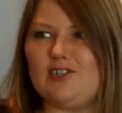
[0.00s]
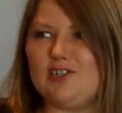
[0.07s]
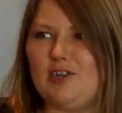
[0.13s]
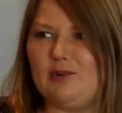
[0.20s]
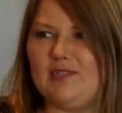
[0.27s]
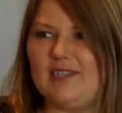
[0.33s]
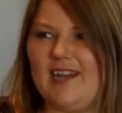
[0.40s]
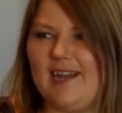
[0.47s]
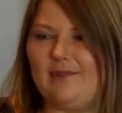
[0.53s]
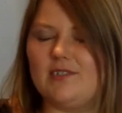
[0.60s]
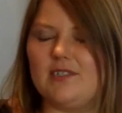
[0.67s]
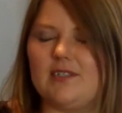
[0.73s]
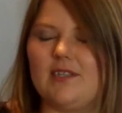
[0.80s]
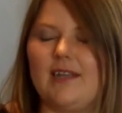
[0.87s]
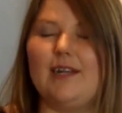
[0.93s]
show today, I
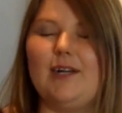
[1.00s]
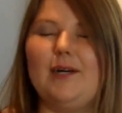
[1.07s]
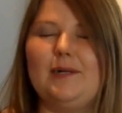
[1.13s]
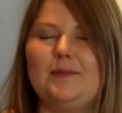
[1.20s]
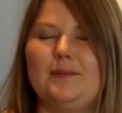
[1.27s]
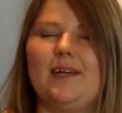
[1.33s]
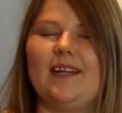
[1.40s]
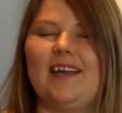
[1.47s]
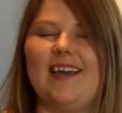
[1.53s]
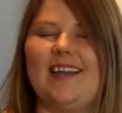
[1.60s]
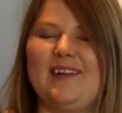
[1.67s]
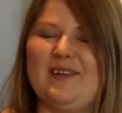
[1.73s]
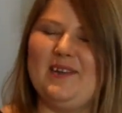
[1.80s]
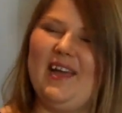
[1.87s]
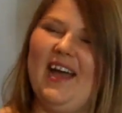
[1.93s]
was just like, oh my
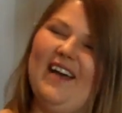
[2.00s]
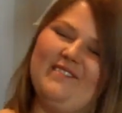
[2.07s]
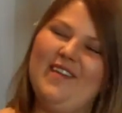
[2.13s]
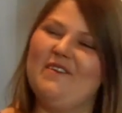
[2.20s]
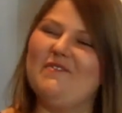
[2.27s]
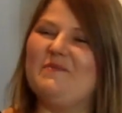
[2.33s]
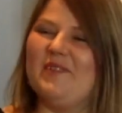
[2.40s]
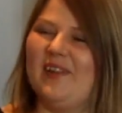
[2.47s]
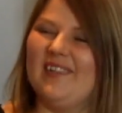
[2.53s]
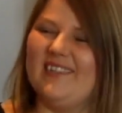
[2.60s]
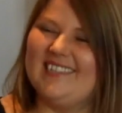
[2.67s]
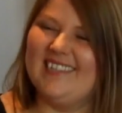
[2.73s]
God, I've never been on.